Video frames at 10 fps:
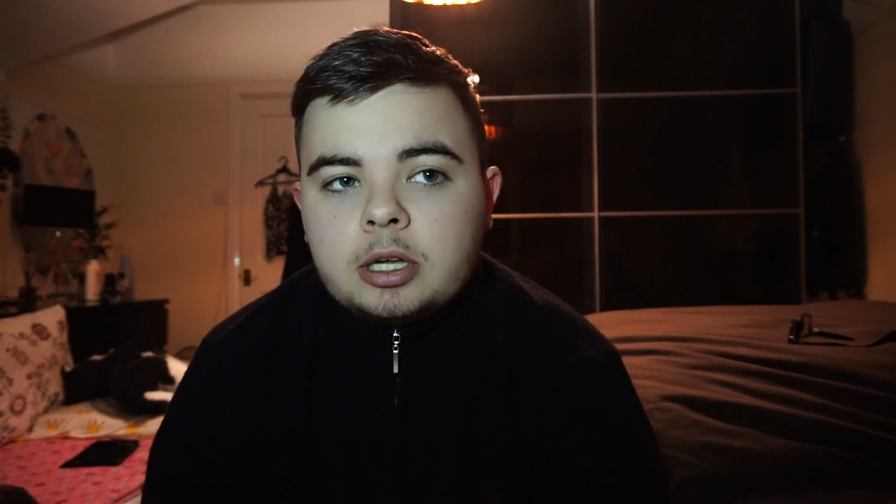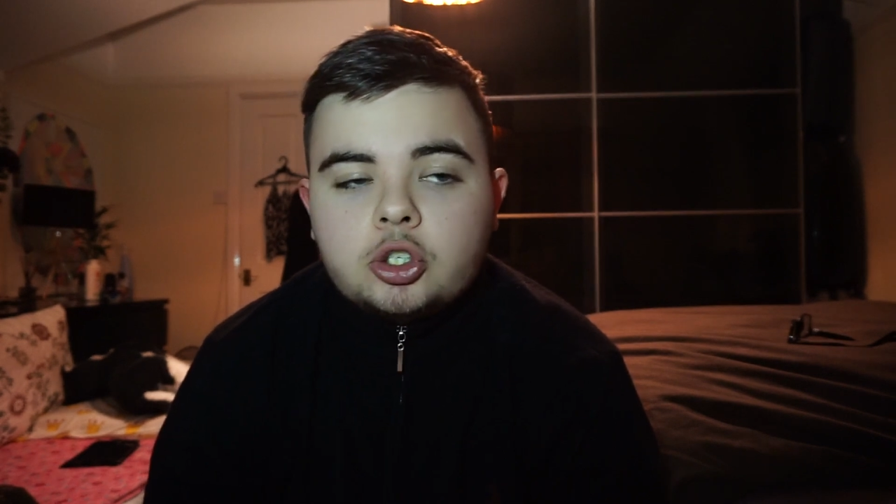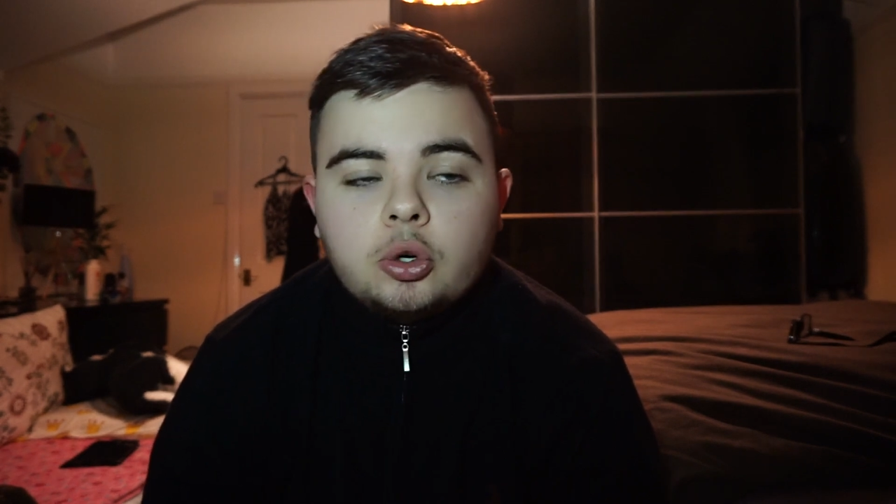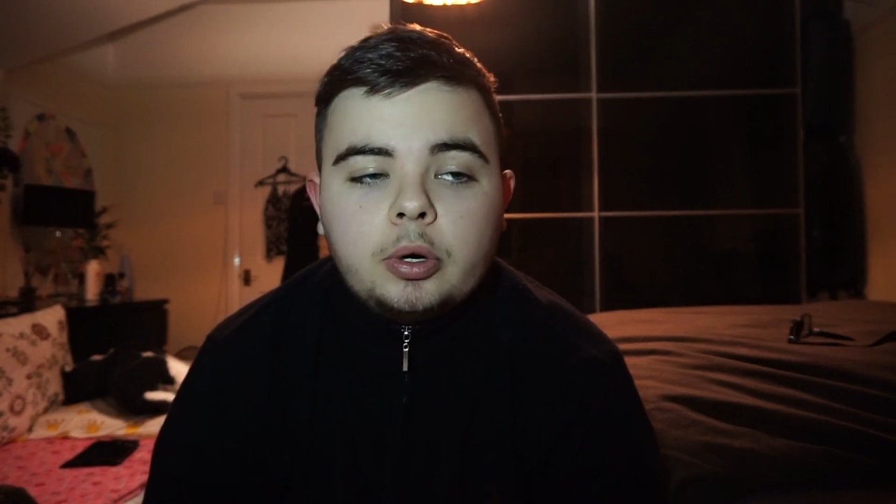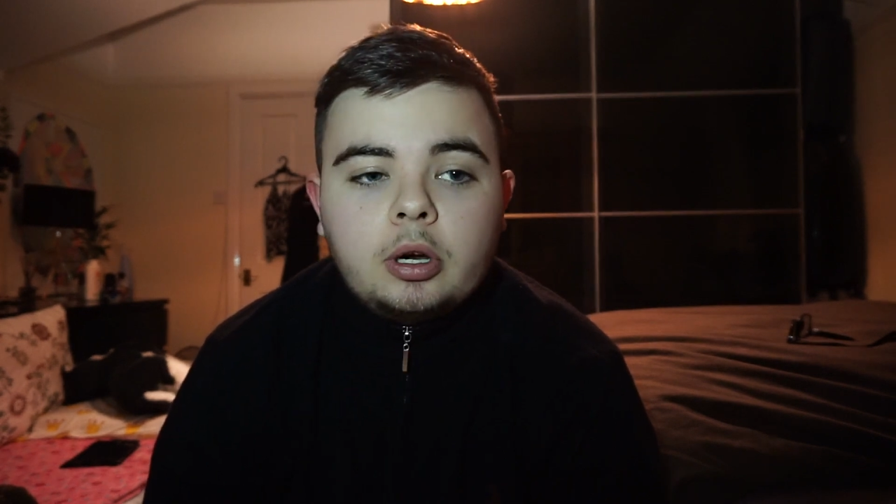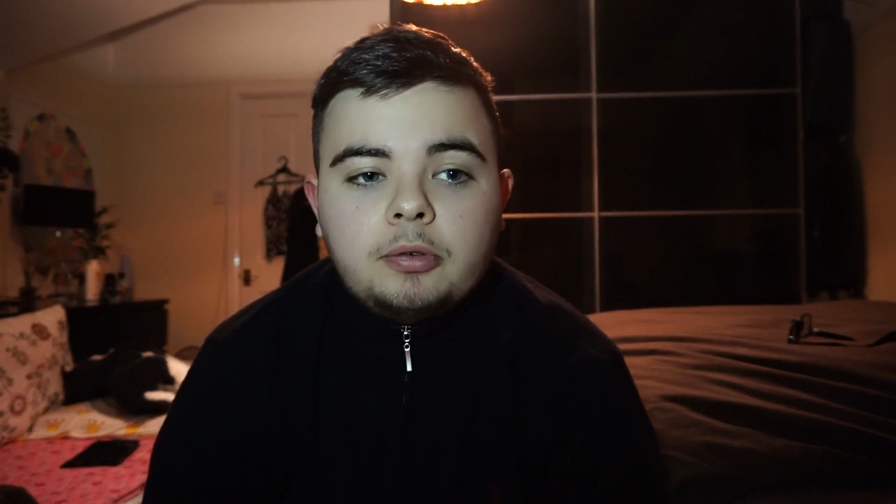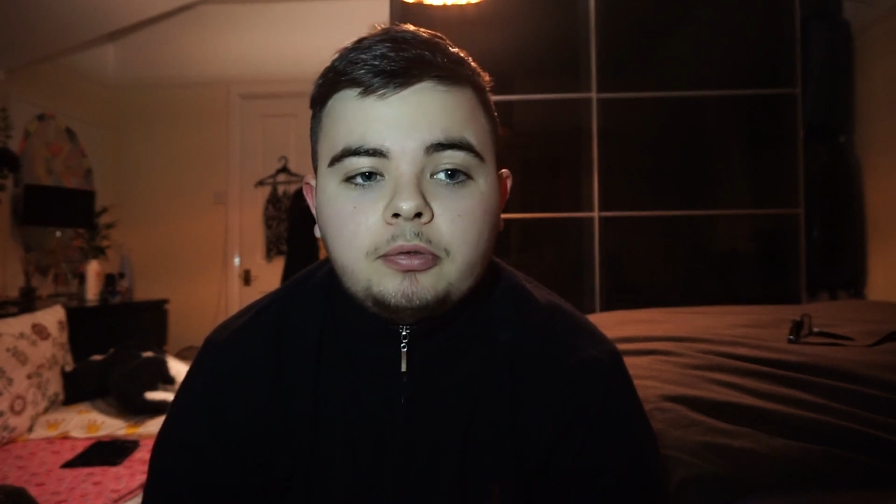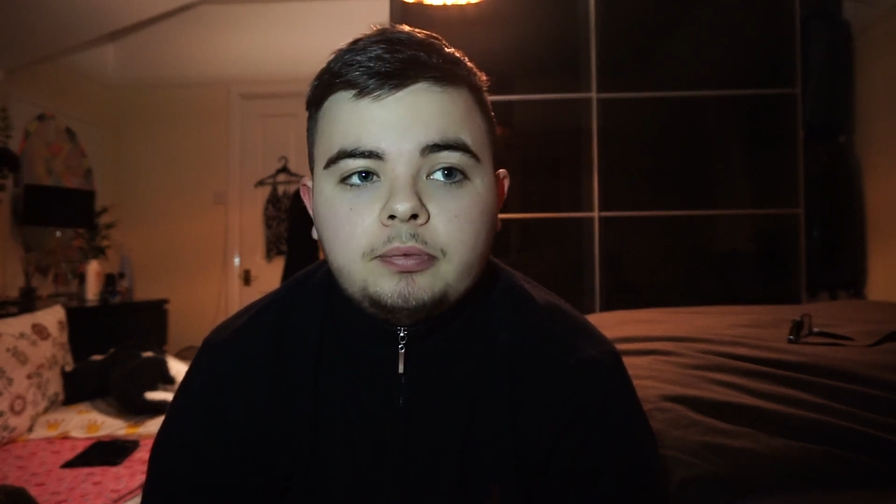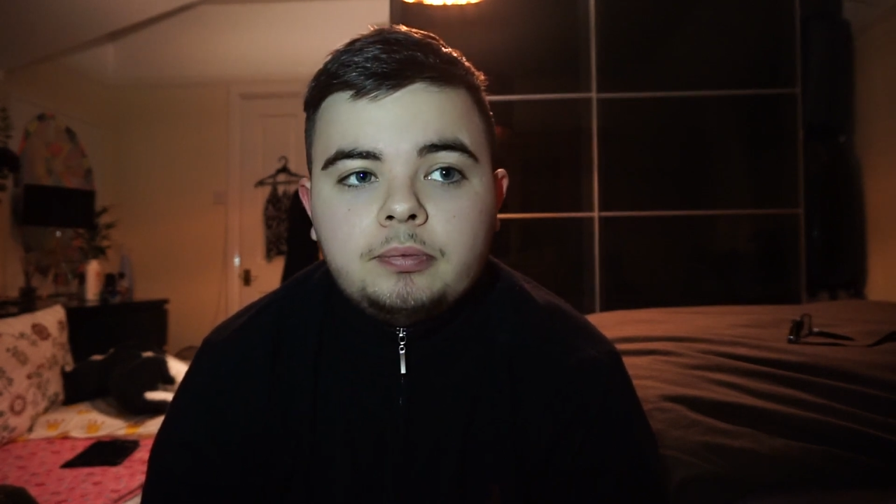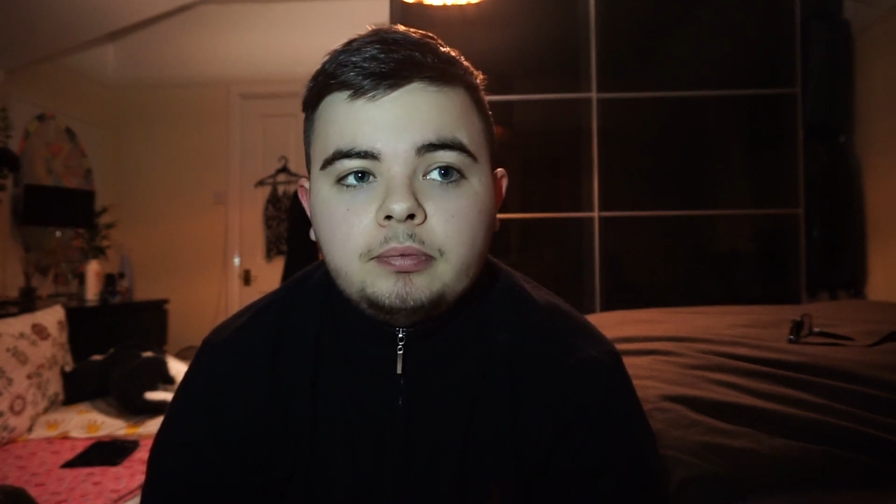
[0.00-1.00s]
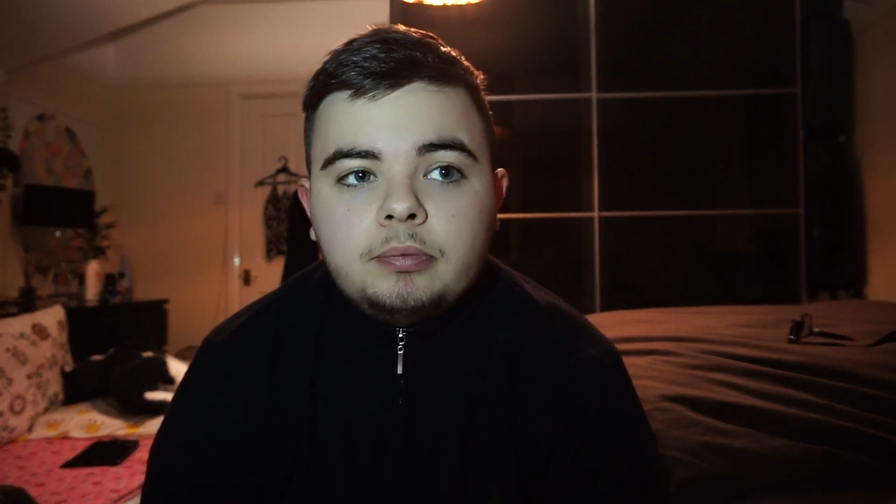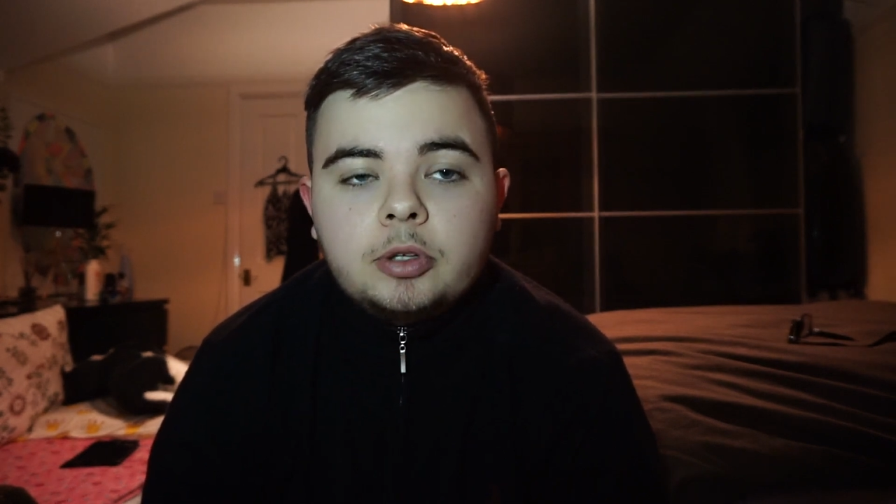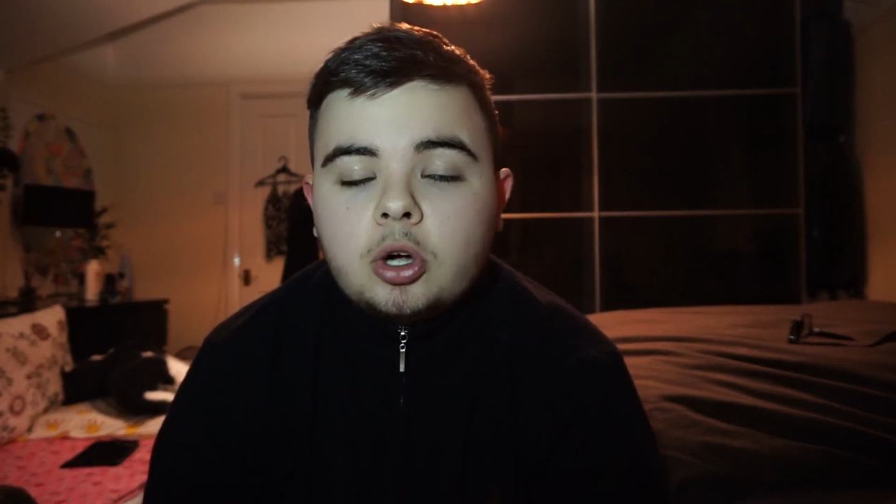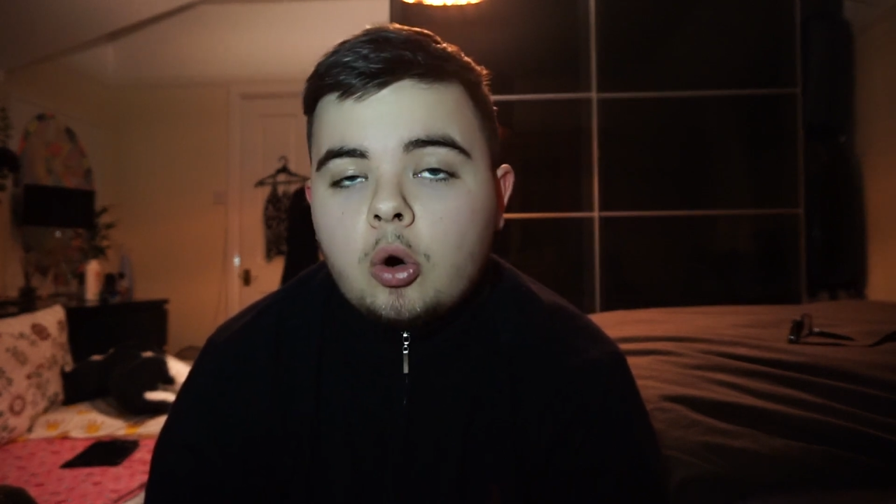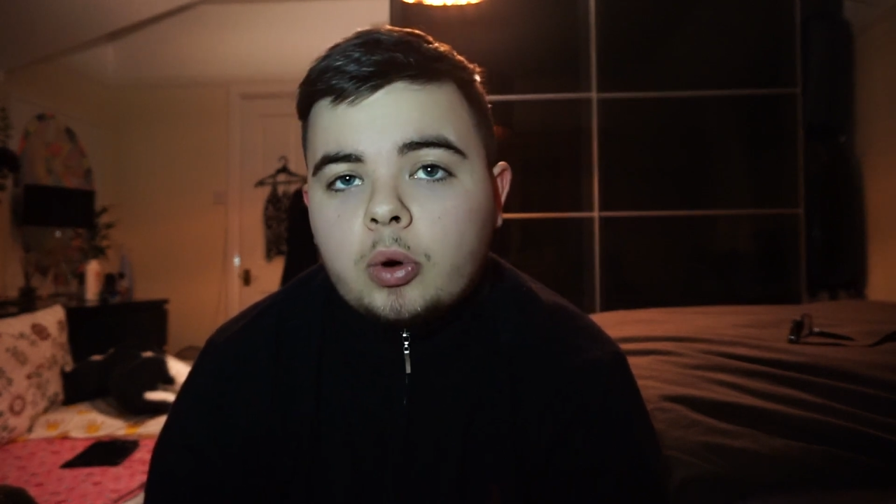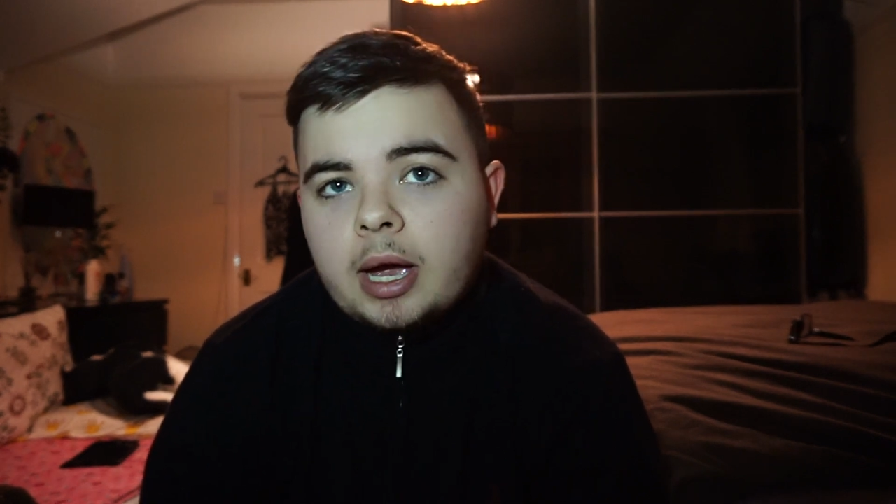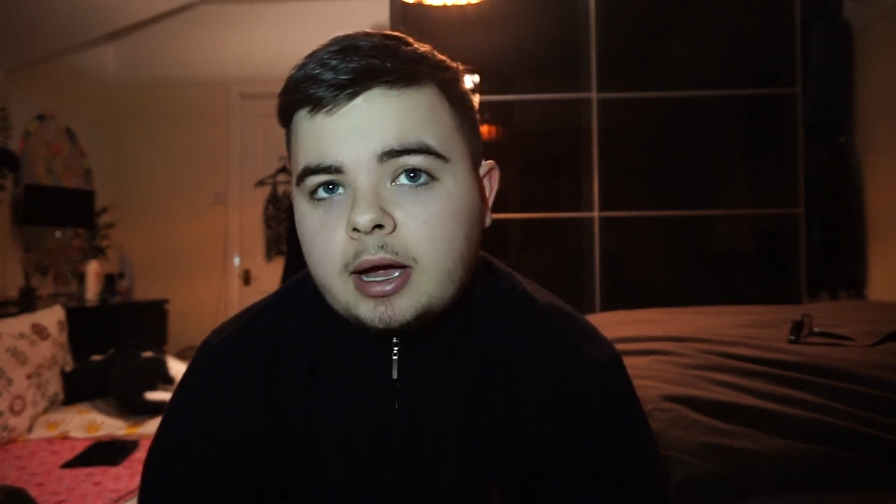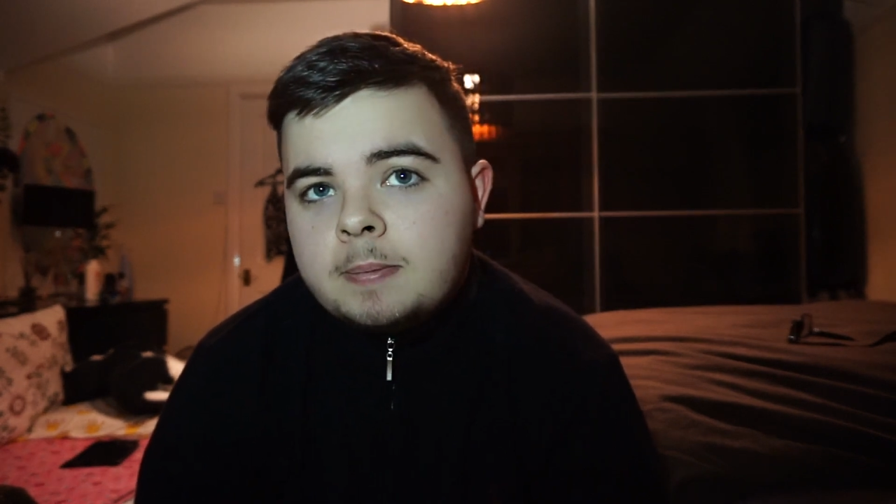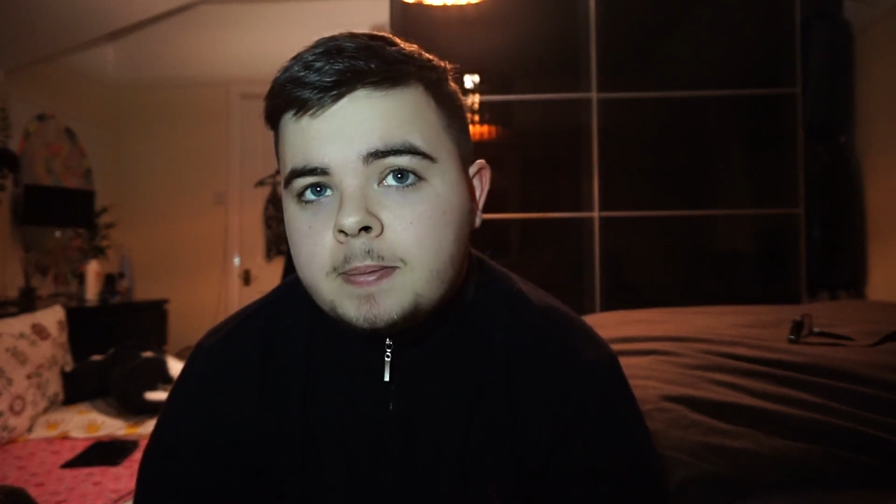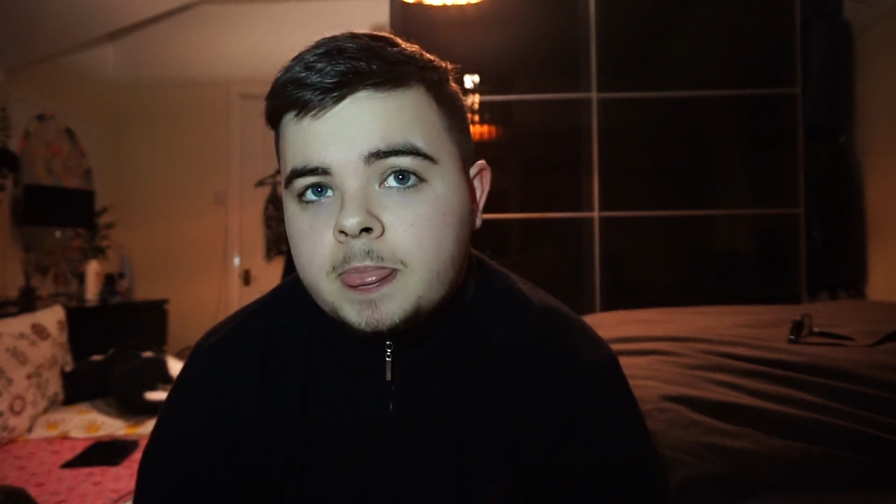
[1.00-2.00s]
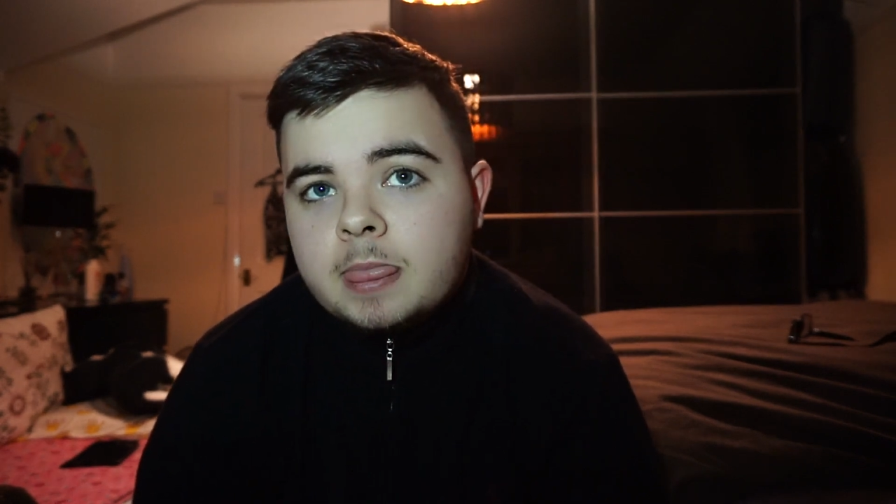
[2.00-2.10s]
And sure enough, the goal came,